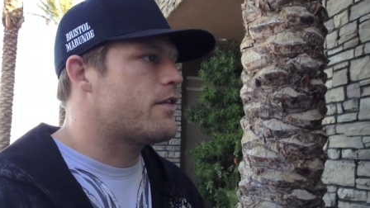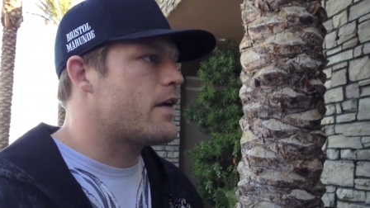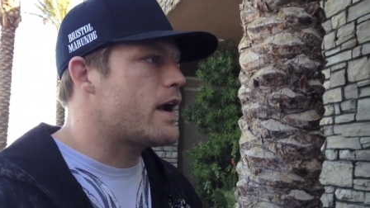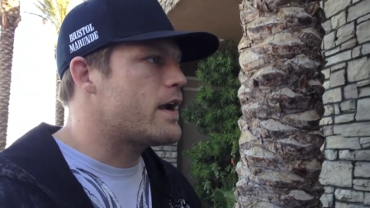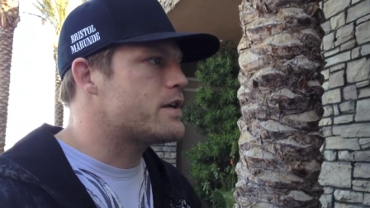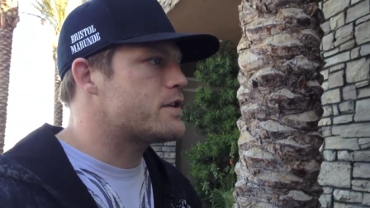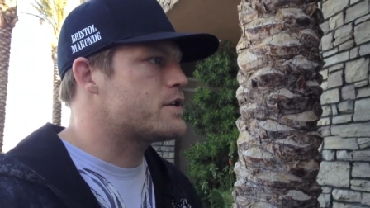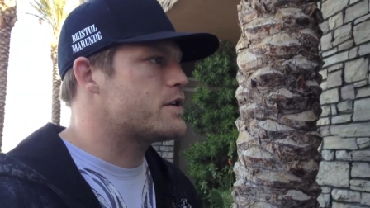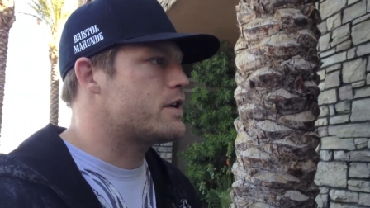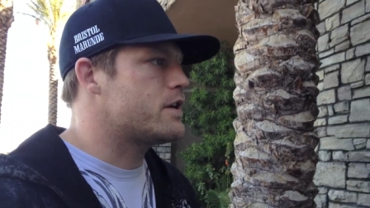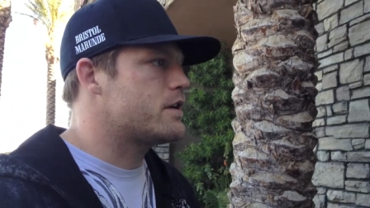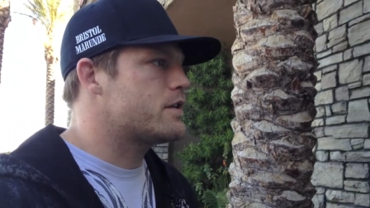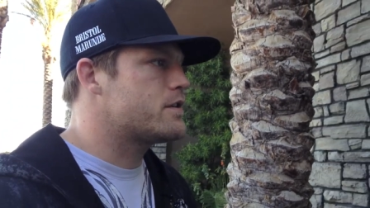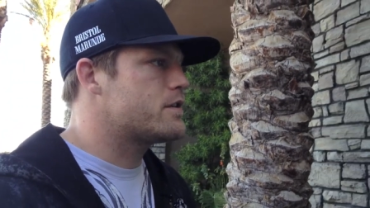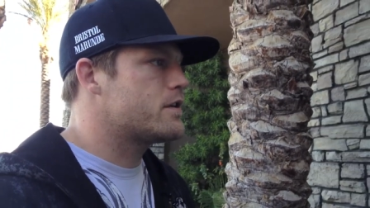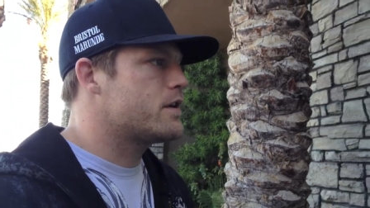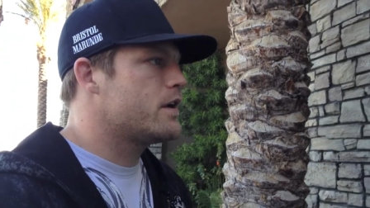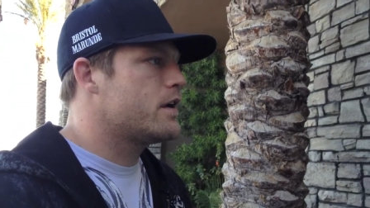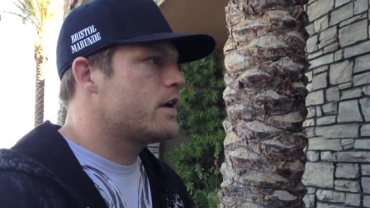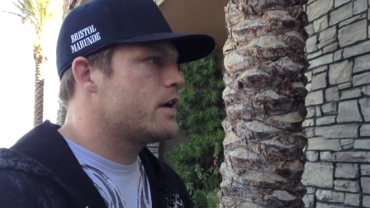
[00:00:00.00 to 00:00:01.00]
Fight Church
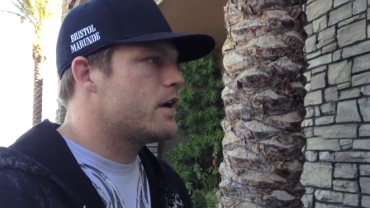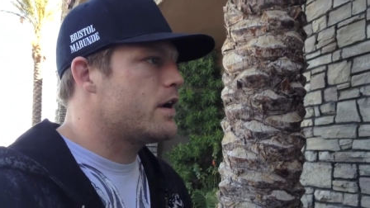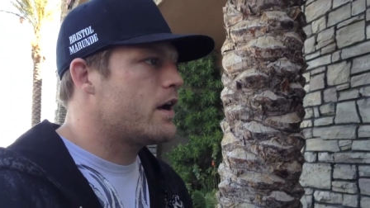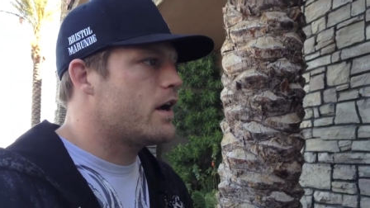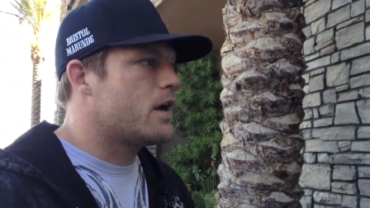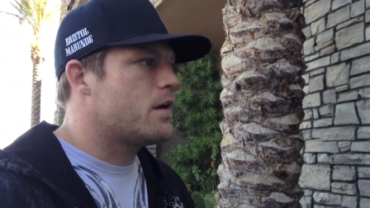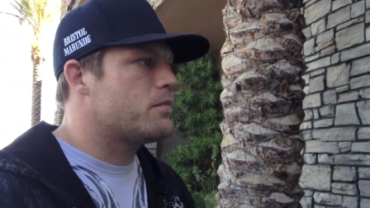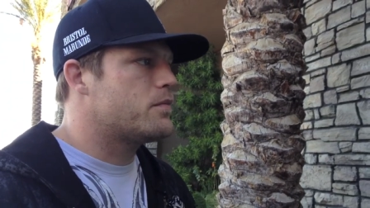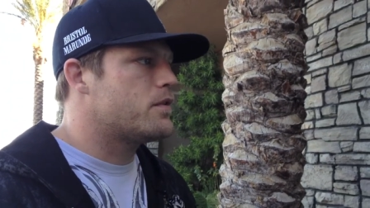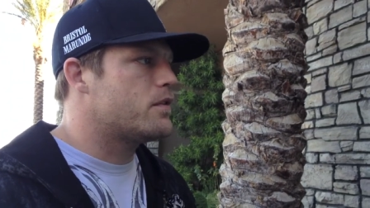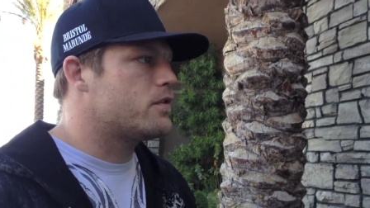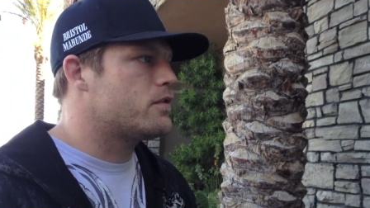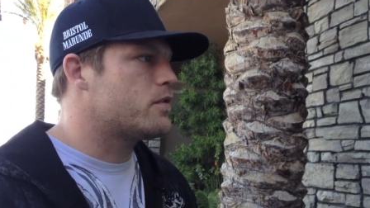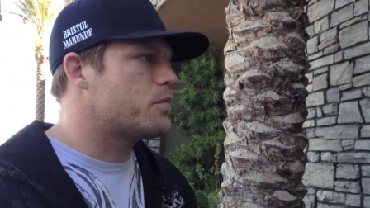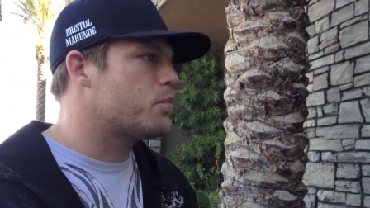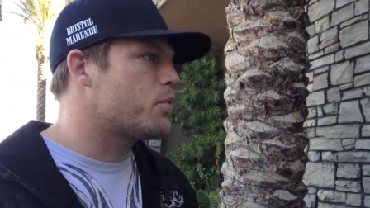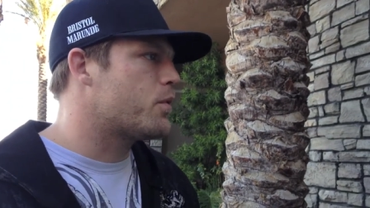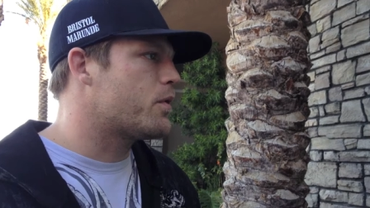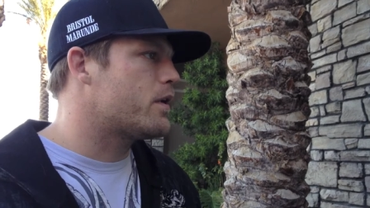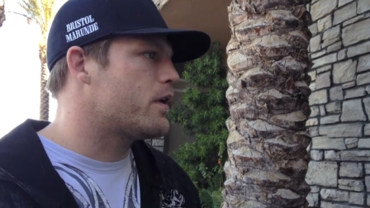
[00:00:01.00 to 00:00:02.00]
to
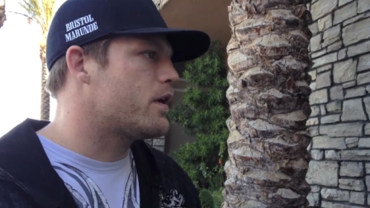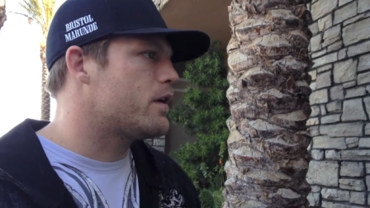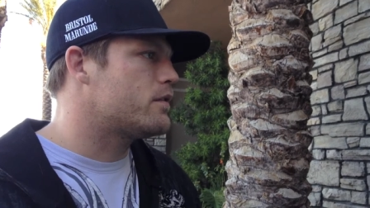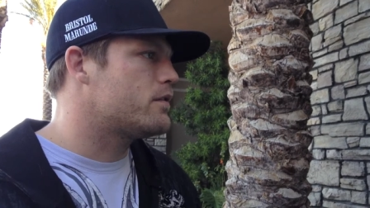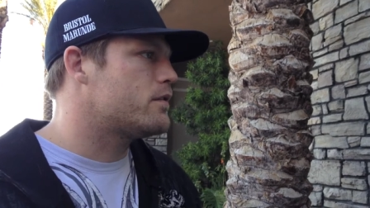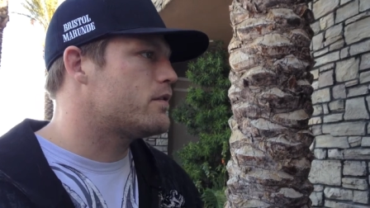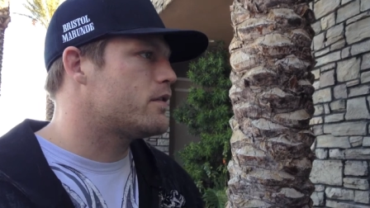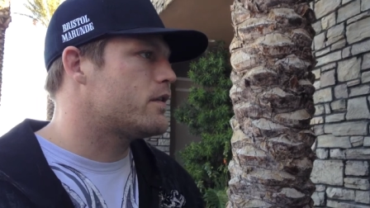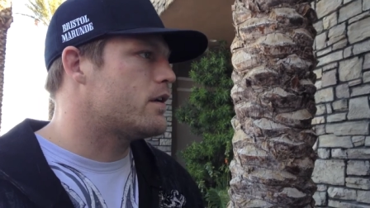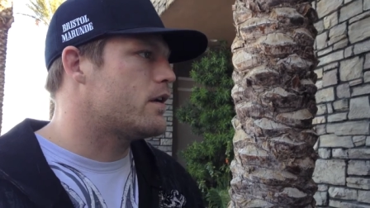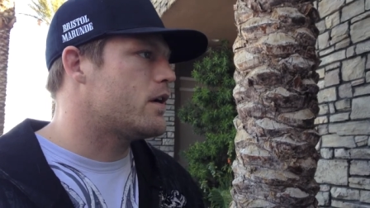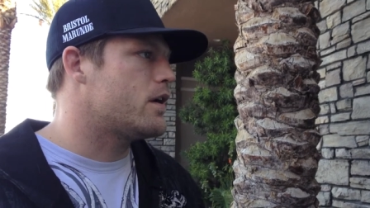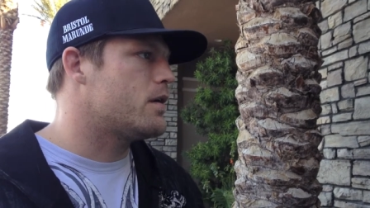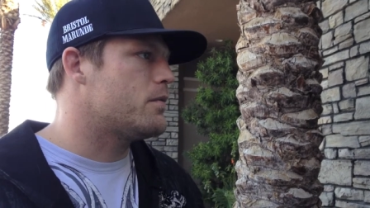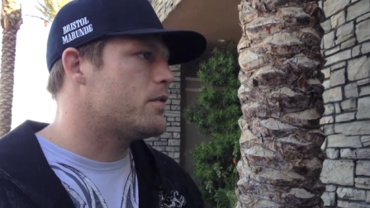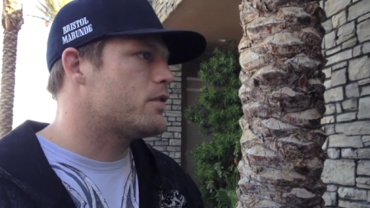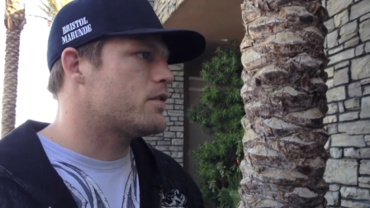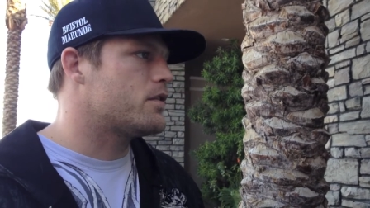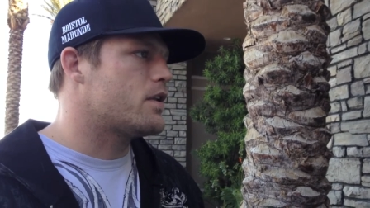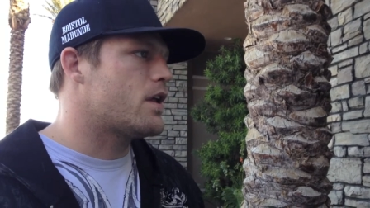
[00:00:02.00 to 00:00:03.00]
support us.
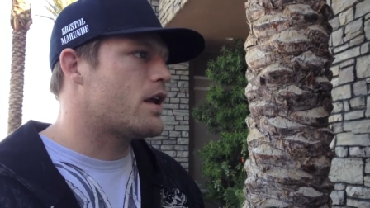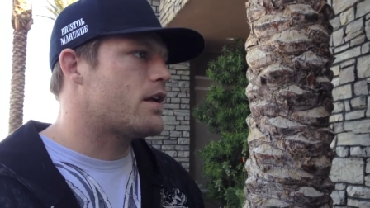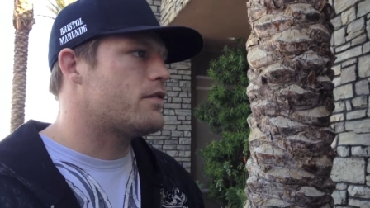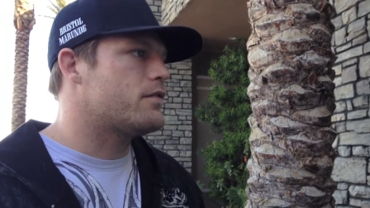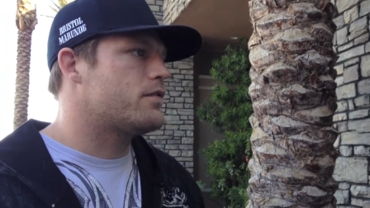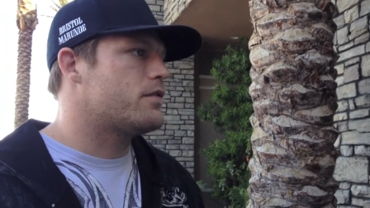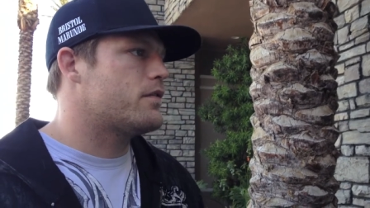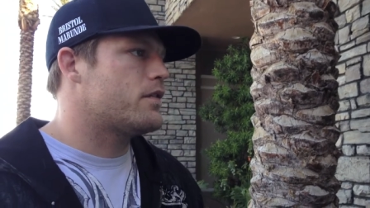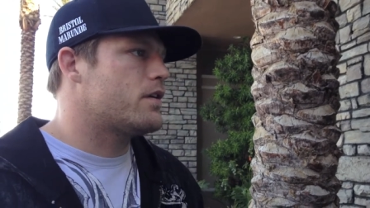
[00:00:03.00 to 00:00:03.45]
There's a lot of